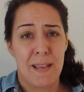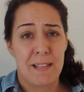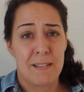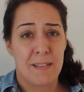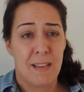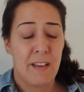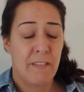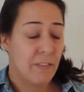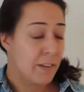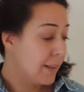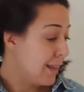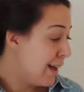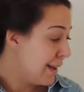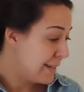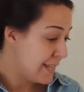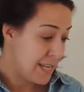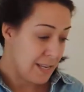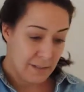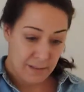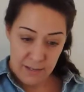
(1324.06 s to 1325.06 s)
makes life a
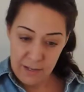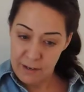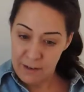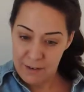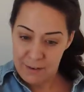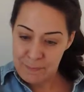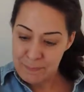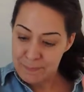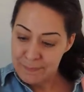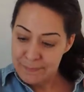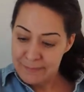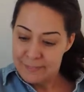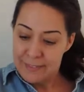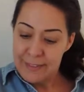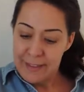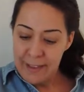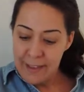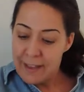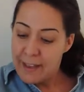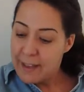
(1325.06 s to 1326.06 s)
lot easier.
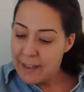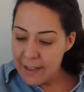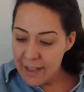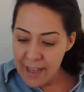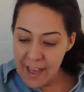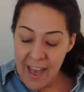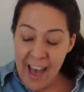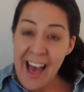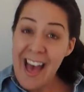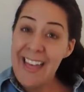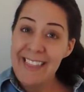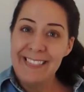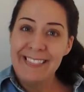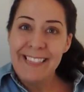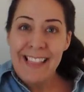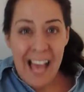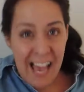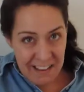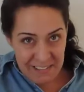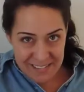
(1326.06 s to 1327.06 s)

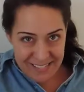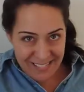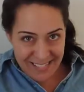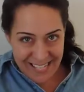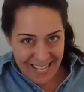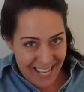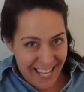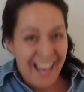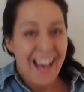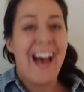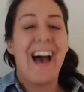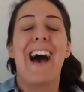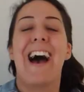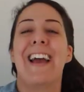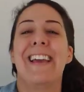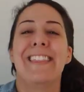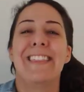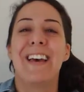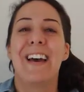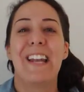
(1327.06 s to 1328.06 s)
And lastly,
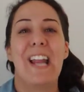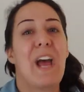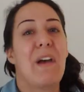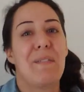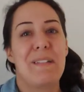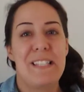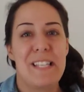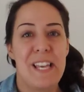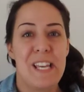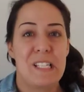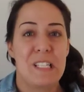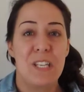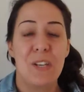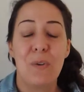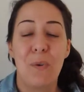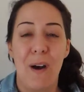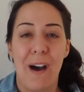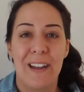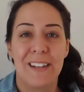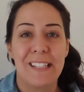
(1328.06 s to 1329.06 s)
I thought I would take
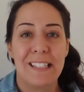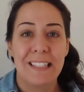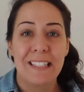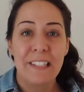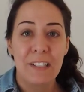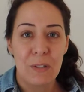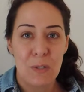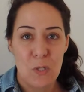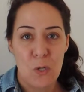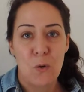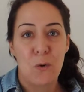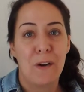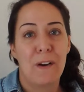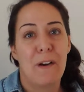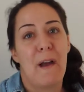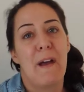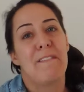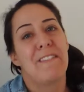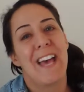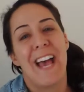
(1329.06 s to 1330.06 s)
you on a little
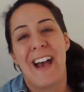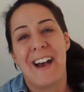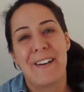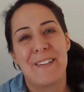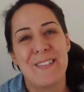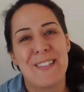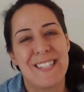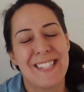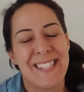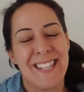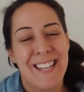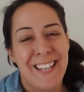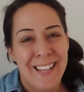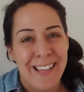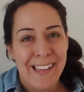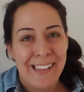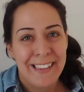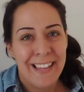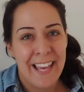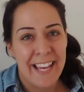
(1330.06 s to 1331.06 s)
tour of the house
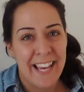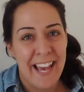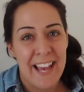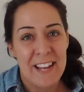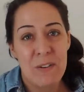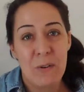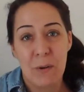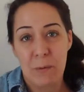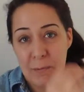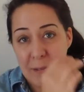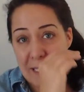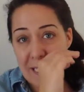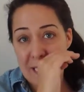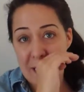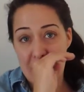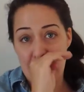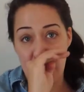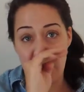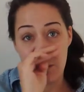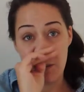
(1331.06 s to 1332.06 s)
like I normally
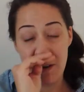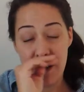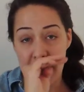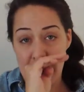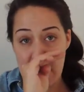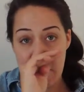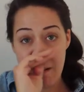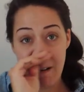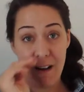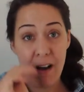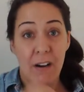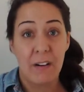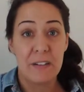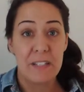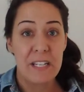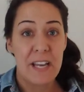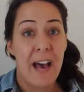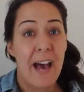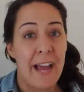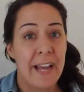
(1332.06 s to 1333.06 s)
do.
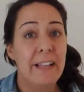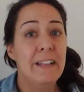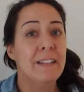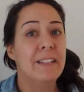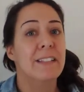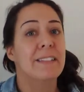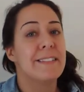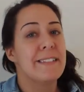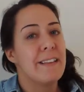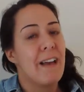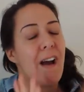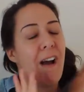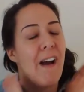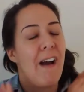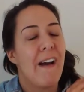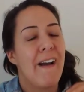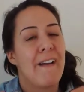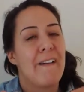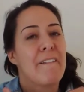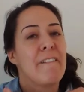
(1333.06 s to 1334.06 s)
Our tilers
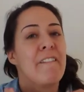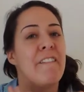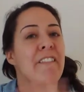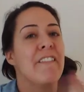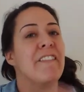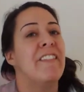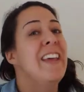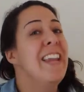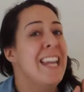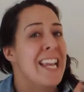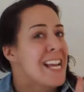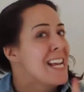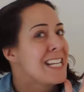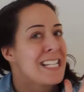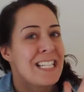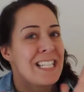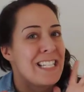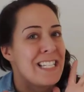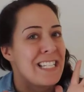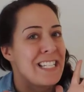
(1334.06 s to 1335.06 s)
are
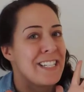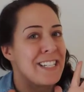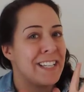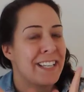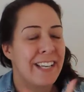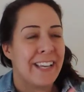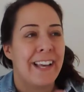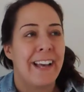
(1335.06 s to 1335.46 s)
finished.